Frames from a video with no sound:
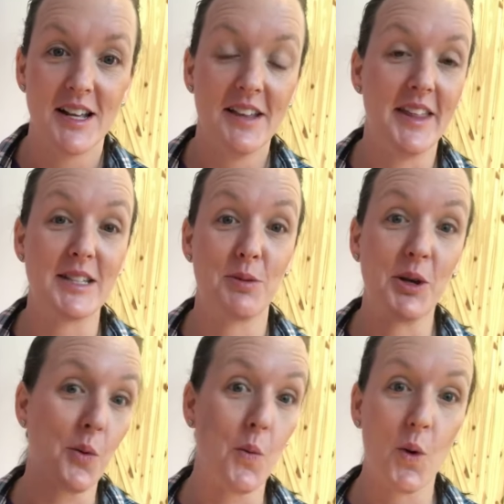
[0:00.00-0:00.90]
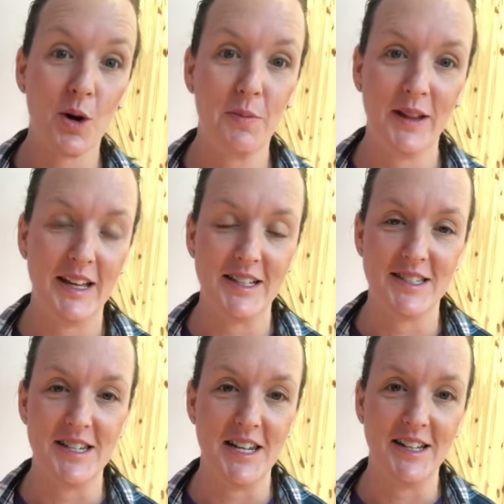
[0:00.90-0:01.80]
That's what your workplace
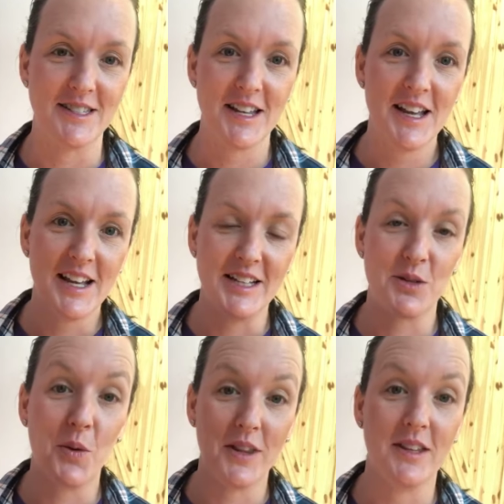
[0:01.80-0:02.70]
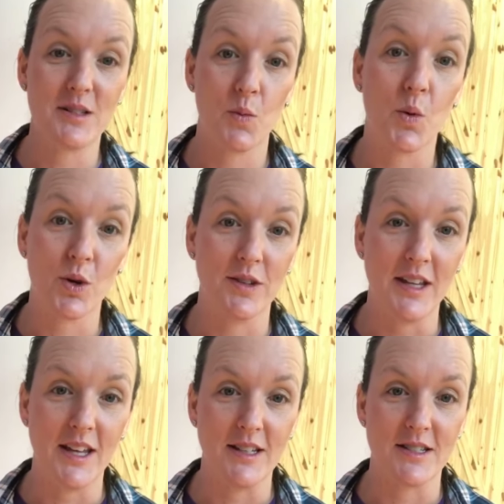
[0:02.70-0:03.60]
needs. It's what this world
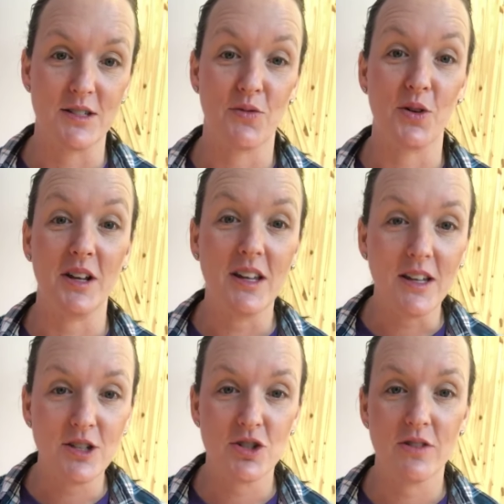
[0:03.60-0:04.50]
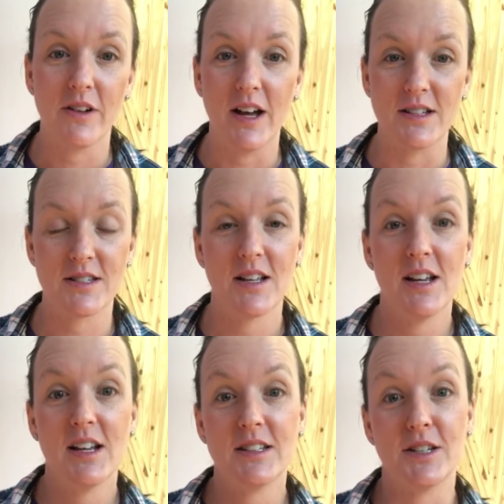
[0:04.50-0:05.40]
needs, is for each of us
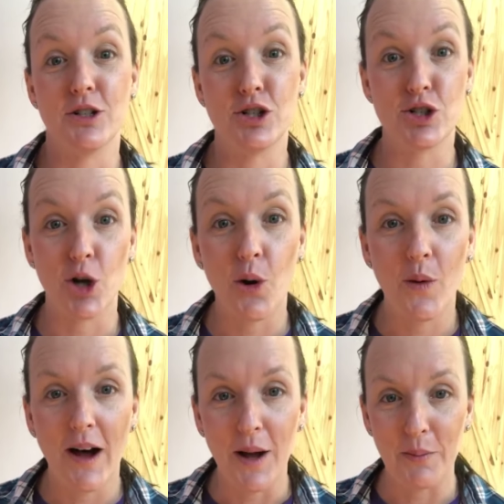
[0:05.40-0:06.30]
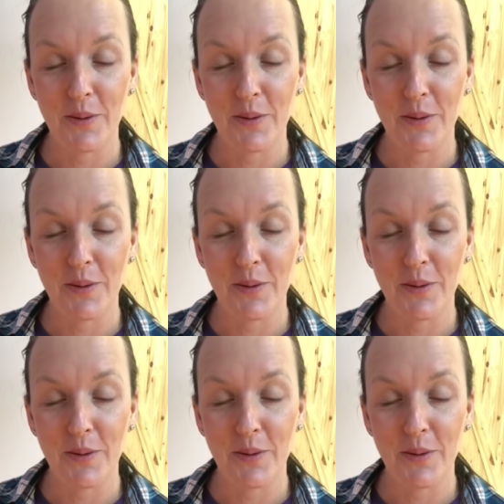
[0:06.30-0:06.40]
to show up